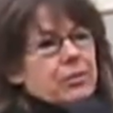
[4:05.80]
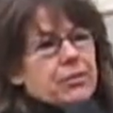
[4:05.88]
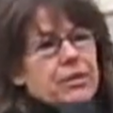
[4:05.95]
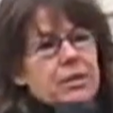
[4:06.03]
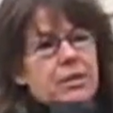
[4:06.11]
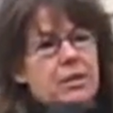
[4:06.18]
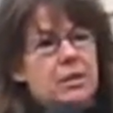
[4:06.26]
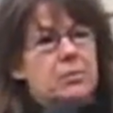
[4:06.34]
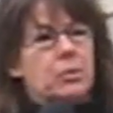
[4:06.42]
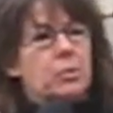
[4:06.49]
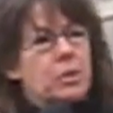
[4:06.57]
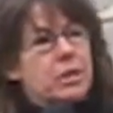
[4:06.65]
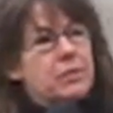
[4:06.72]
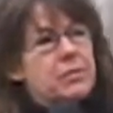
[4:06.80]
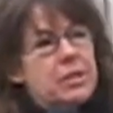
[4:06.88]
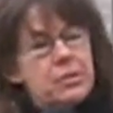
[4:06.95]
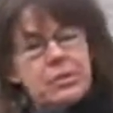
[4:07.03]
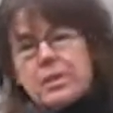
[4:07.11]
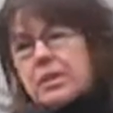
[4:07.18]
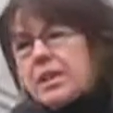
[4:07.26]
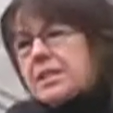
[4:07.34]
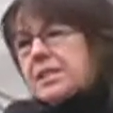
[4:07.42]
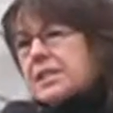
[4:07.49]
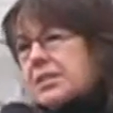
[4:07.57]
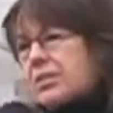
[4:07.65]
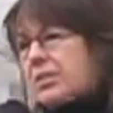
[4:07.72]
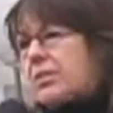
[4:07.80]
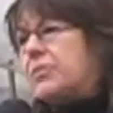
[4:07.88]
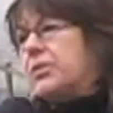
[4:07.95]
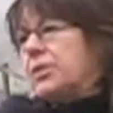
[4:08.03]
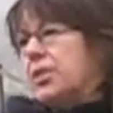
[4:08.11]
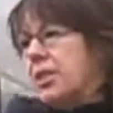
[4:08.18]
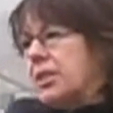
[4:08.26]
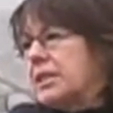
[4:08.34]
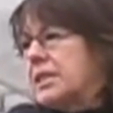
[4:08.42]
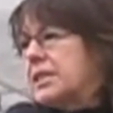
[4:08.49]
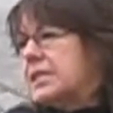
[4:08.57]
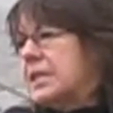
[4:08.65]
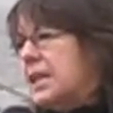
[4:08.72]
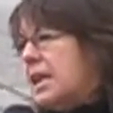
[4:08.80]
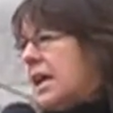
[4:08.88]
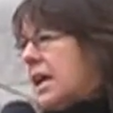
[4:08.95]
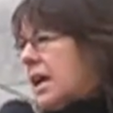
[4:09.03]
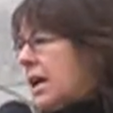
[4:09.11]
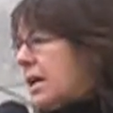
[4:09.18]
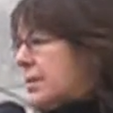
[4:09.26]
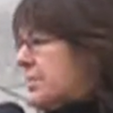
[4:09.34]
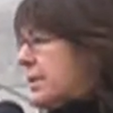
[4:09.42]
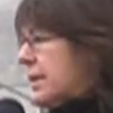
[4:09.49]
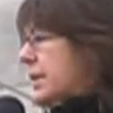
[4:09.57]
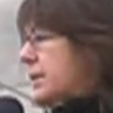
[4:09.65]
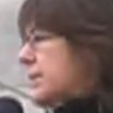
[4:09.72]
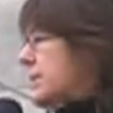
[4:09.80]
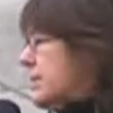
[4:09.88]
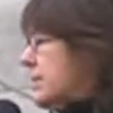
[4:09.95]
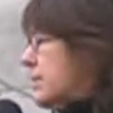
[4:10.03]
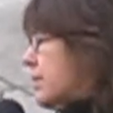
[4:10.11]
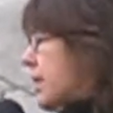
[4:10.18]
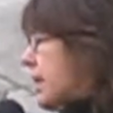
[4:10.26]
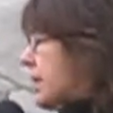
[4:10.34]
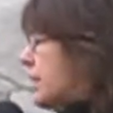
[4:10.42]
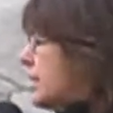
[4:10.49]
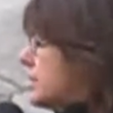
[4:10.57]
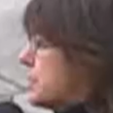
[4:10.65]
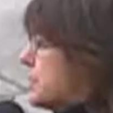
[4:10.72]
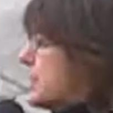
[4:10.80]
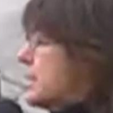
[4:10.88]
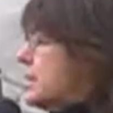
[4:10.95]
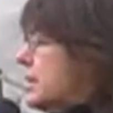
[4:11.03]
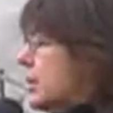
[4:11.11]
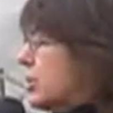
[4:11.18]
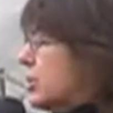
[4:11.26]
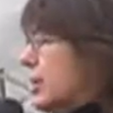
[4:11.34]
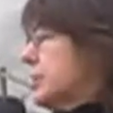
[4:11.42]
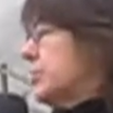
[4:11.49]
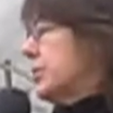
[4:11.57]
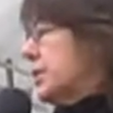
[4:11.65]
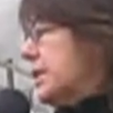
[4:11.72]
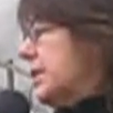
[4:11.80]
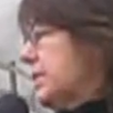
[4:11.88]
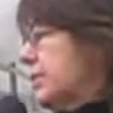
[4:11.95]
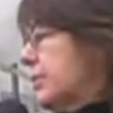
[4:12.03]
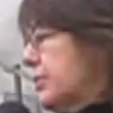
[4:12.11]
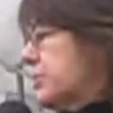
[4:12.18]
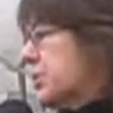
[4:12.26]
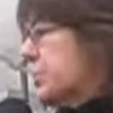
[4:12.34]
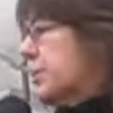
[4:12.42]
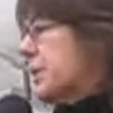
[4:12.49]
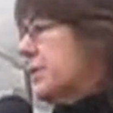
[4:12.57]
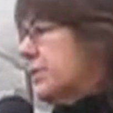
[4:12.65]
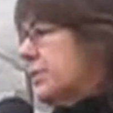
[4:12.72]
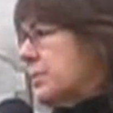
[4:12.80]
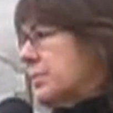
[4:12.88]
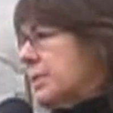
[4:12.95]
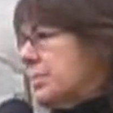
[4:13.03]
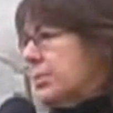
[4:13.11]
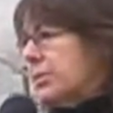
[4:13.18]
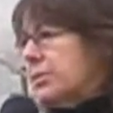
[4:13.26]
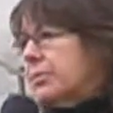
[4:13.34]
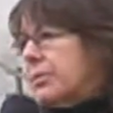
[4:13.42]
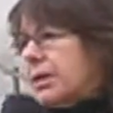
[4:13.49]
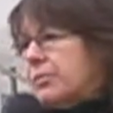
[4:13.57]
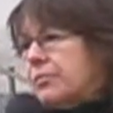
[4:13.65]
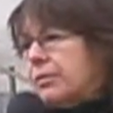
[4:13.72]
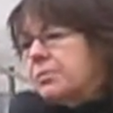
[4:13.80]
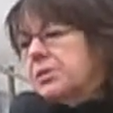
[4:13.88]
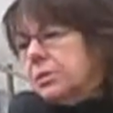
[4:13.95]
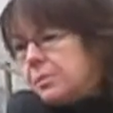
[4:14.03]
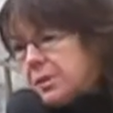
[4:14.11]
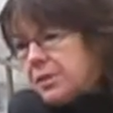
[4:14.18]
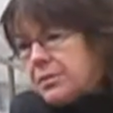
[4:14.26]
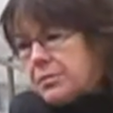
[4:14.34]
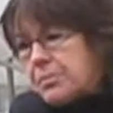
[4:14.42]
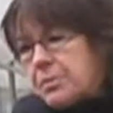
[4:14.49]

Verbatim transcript: for the incredible work you've done organizing and all of your colleagues. Um, it's and it's been incredible to hear from so many different people uh, from so many different